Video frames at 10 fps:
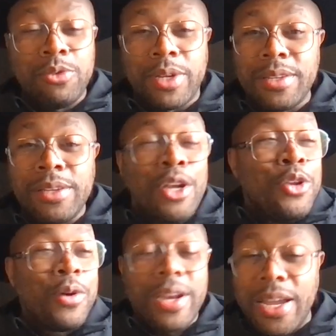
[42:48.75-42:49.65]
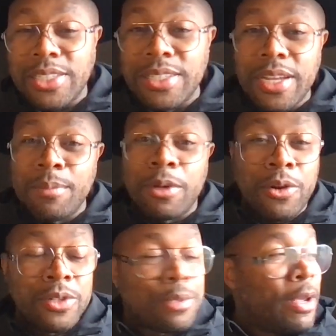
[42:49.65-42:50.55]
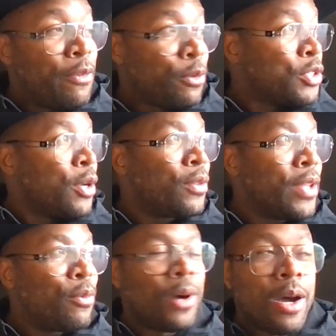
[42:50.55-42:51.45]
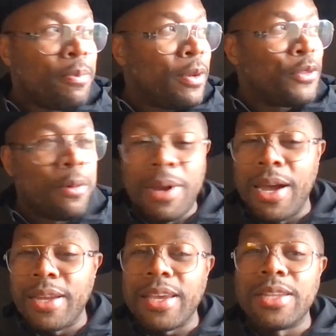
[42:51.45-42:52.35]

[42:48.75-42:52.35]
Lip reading: can actually name a Curtis Mayfield song that will uplift your mind and